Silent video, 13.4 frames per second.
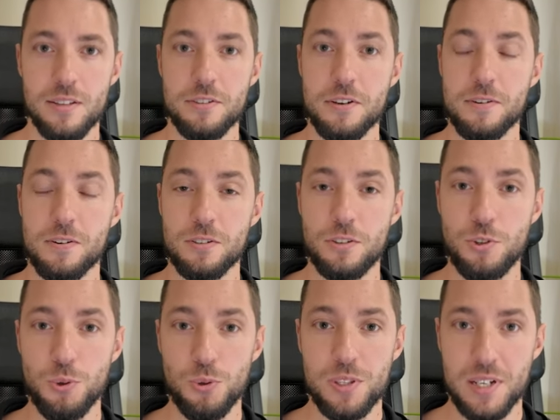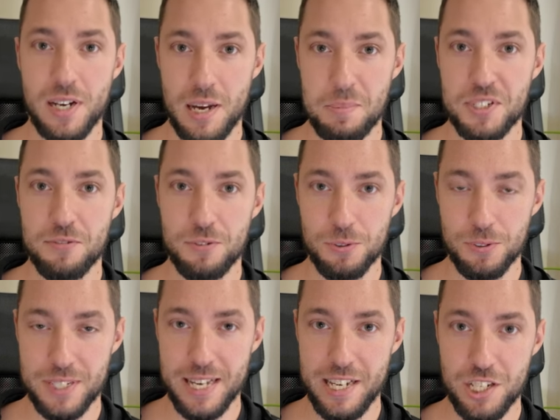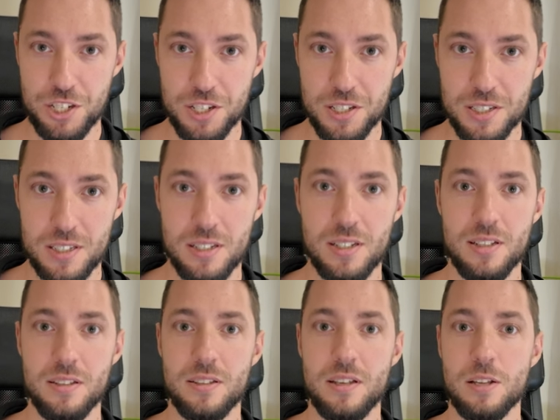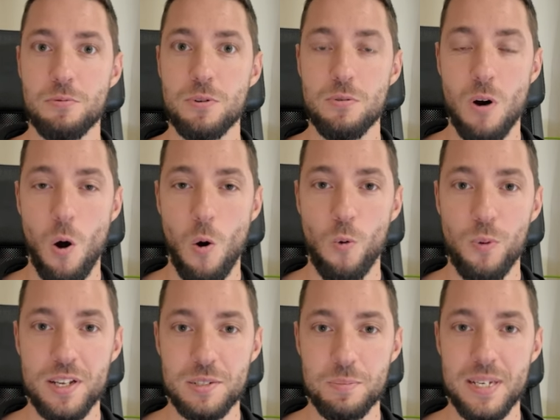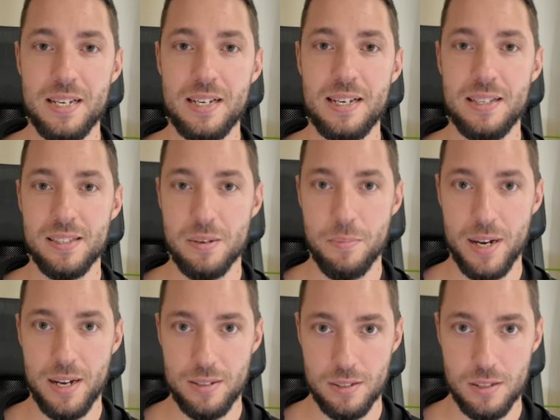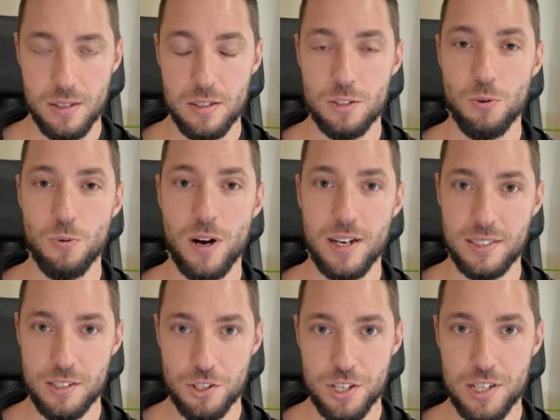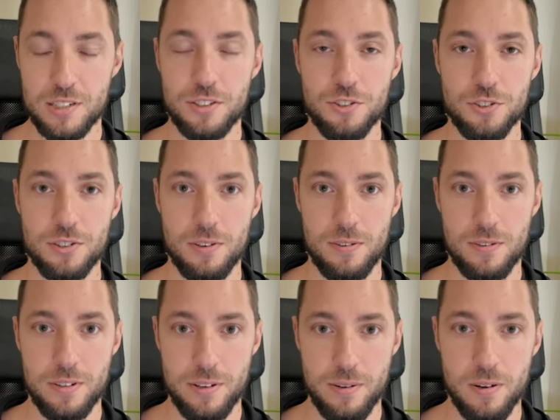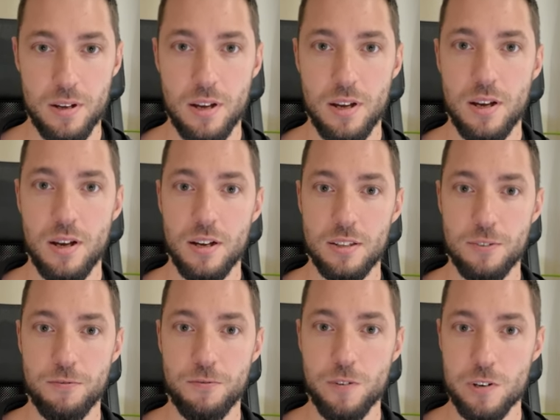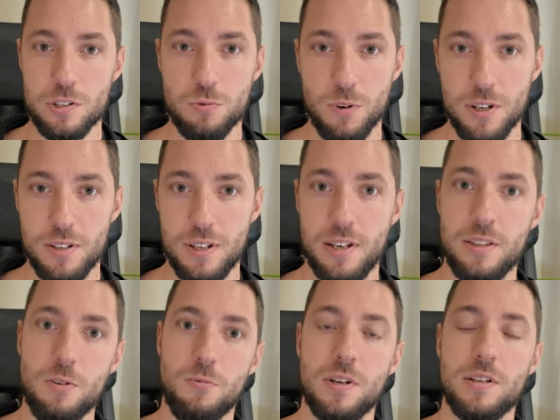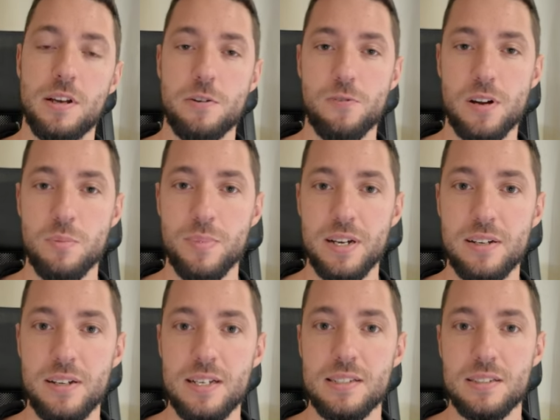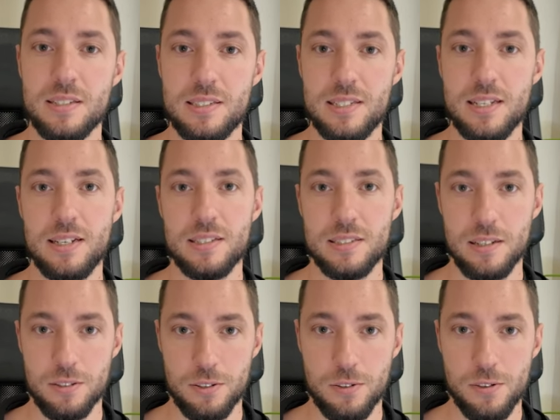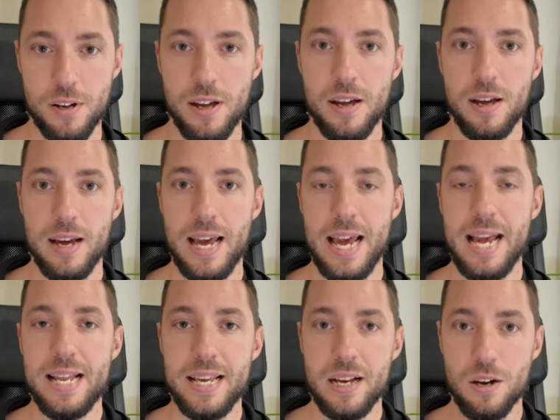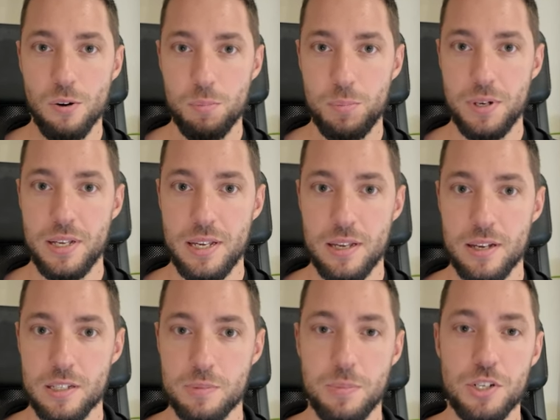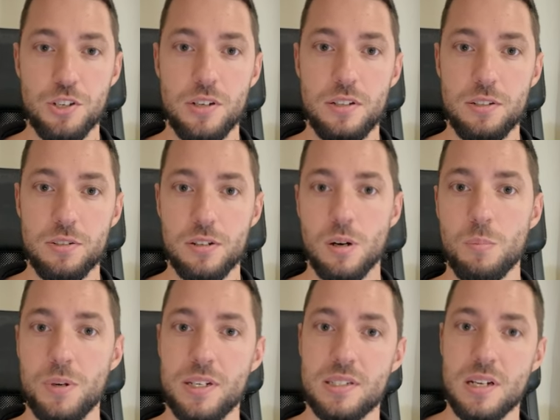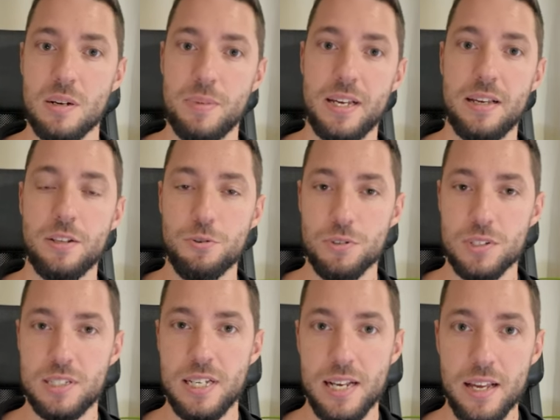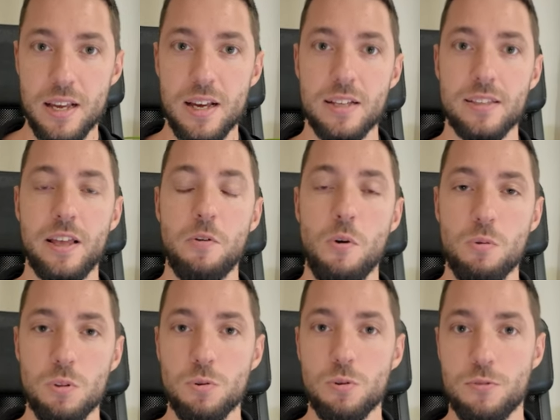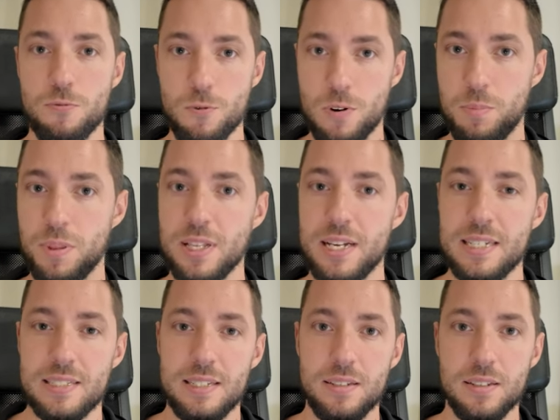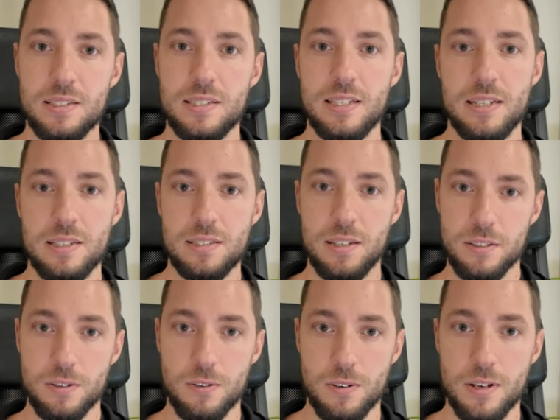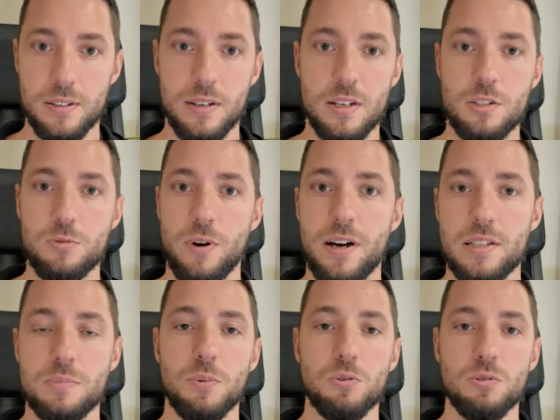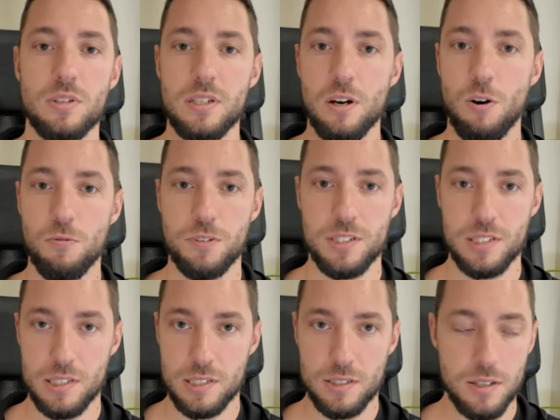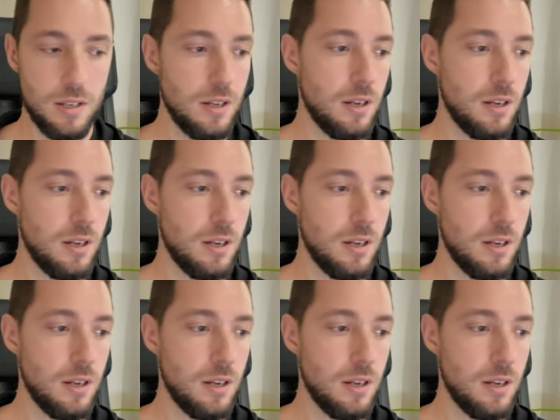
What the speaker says: There are two types of locations that will always be in demand, so I suggest you start there. The first one, and the one I recommend, is the city center. Any company, especially new companies coming into a city, they will look for a place in the city center, and that's why it's mostly offices.